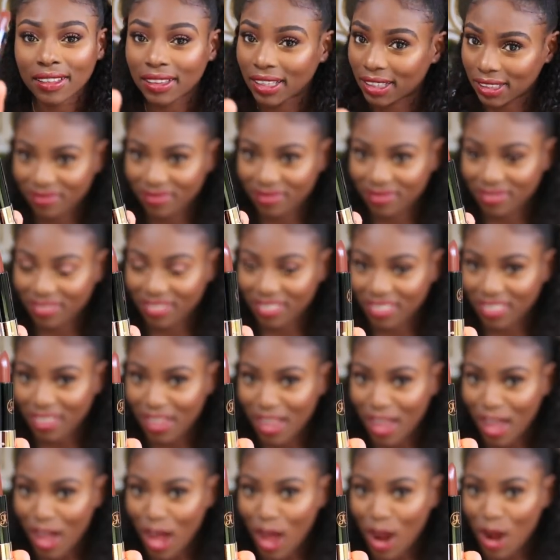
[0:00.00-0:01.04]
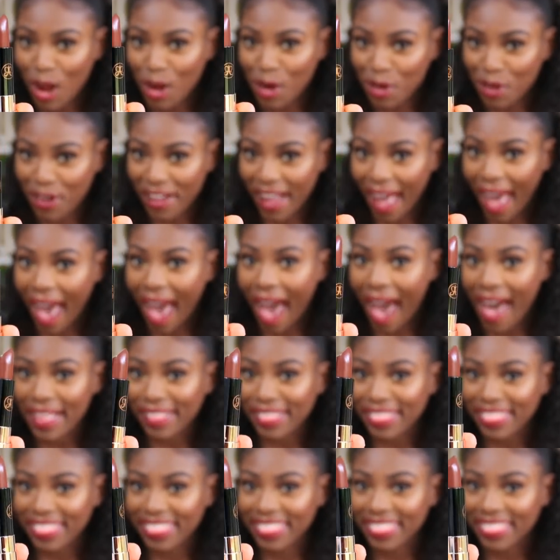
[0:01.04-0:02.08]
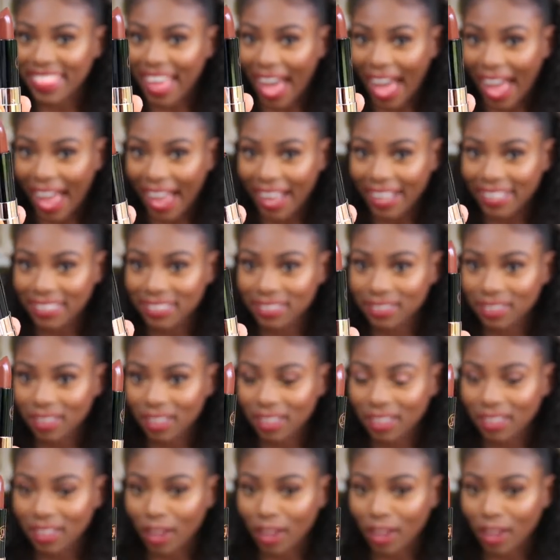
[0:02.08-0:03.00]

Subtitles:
This is gorgeous. Look at that.